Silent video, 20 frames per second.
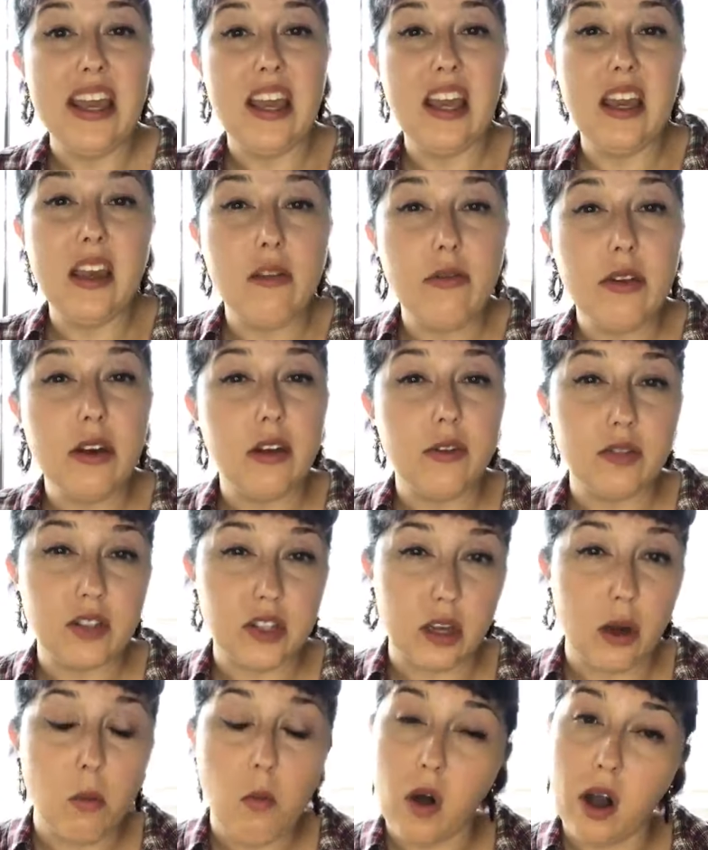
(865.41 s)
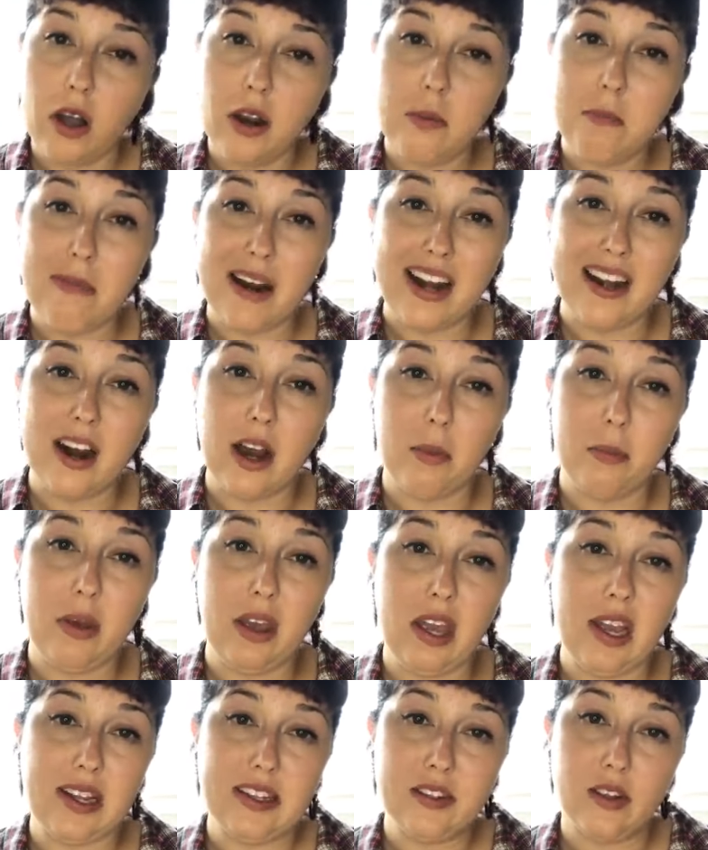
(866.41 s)
Even if someone might not be
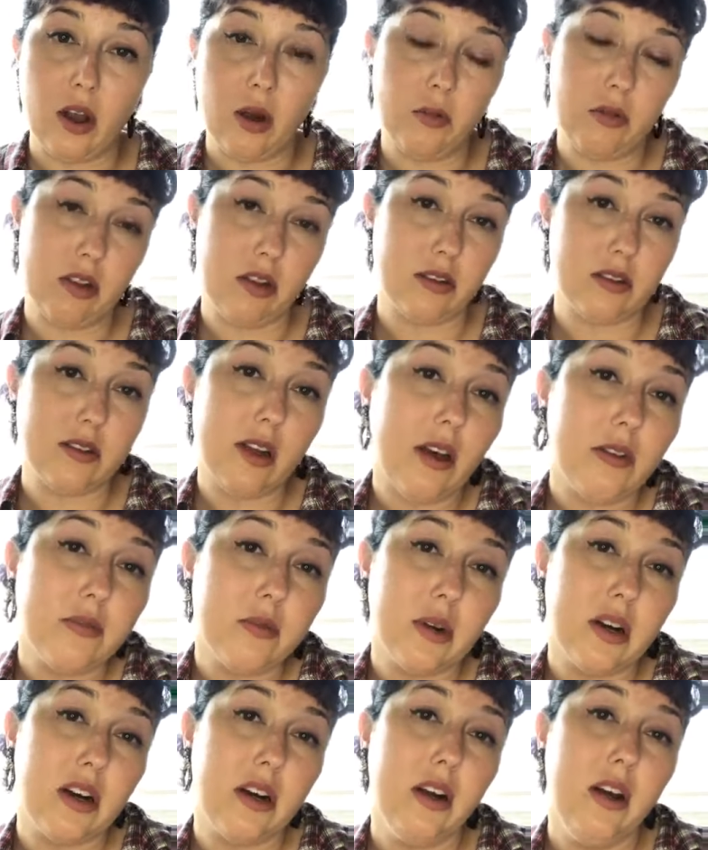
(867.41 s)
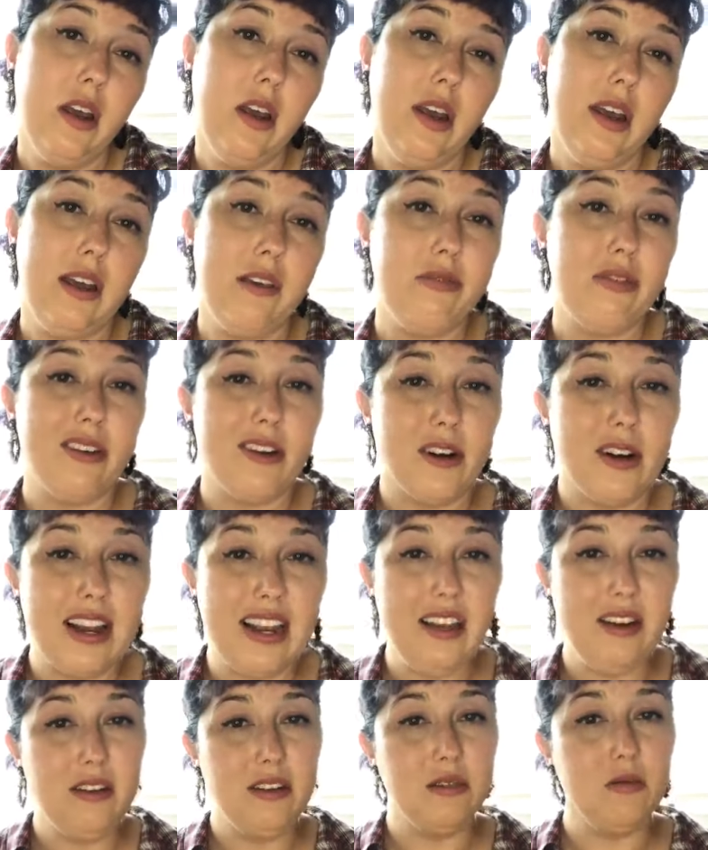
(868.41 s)
hands-on with the software, if they're
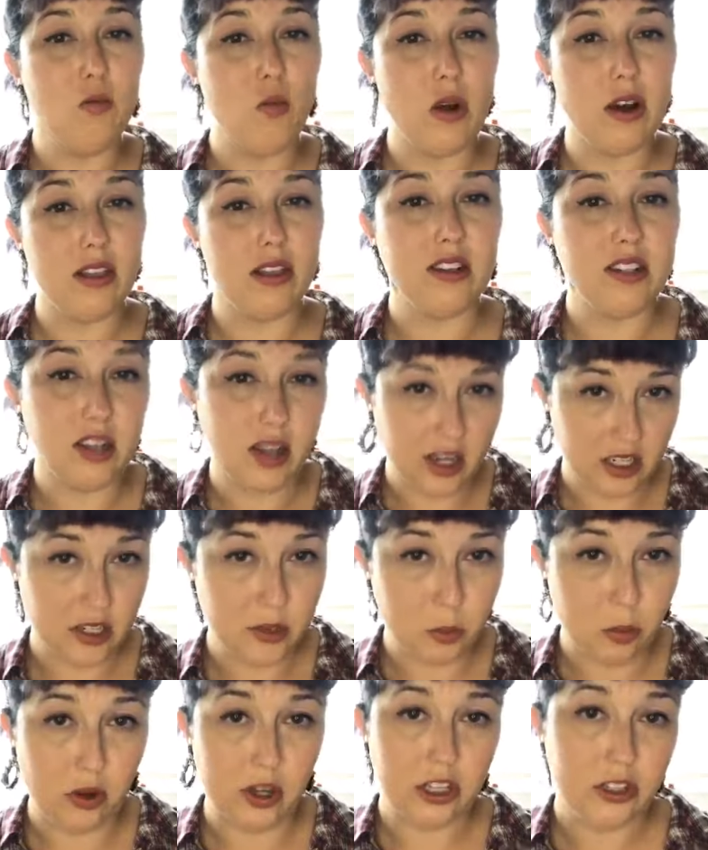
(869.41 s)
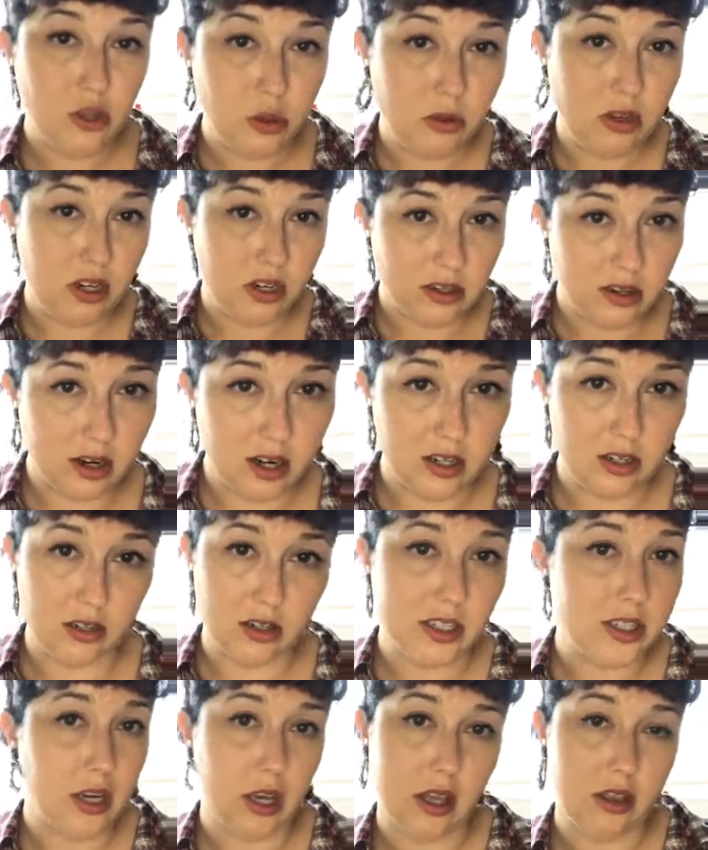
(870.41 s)
in one of the touch points, you need to
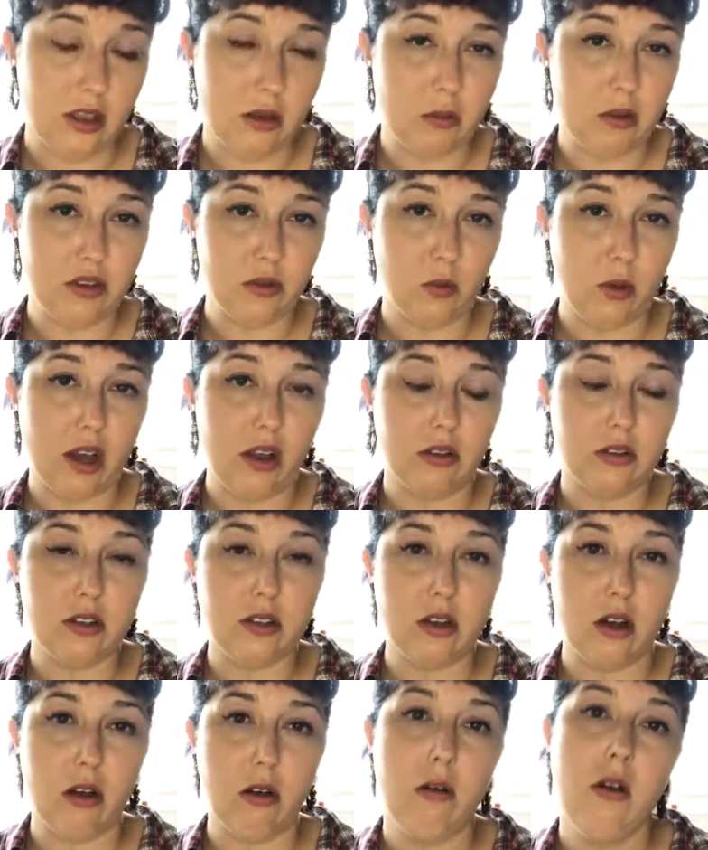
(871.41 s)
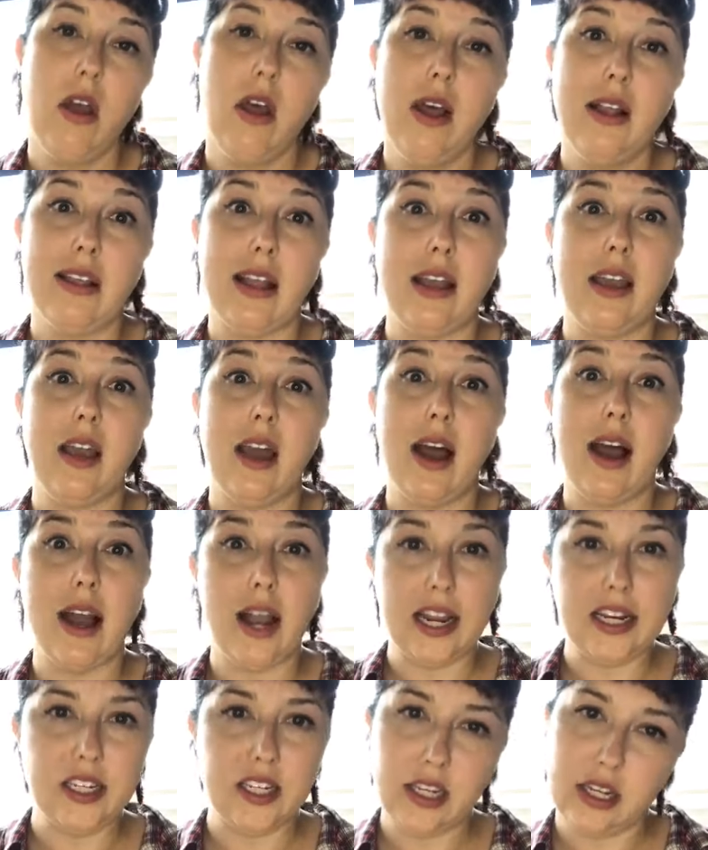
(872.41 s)
understand them as well. So like
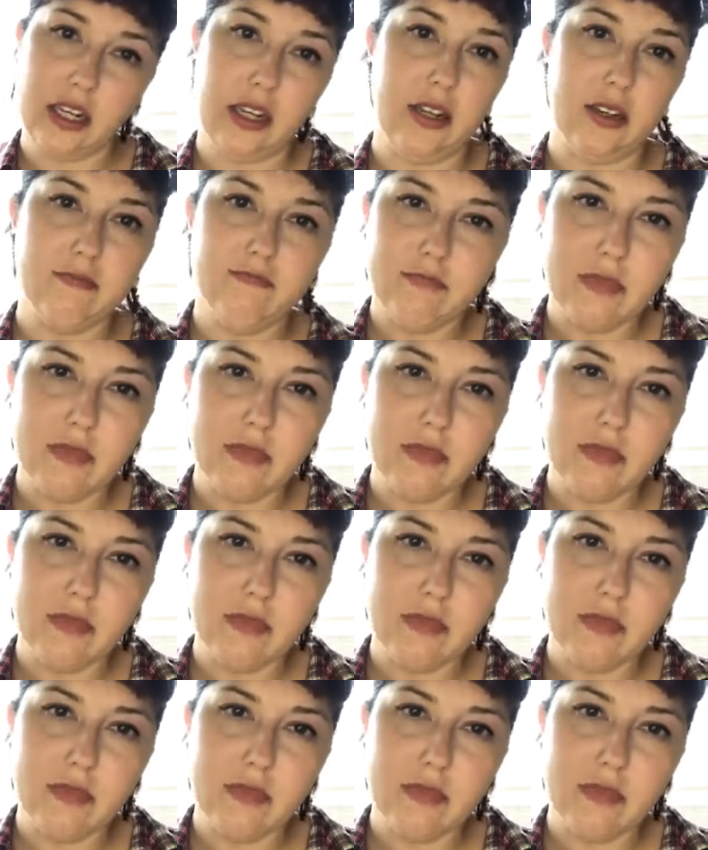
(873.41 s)
IT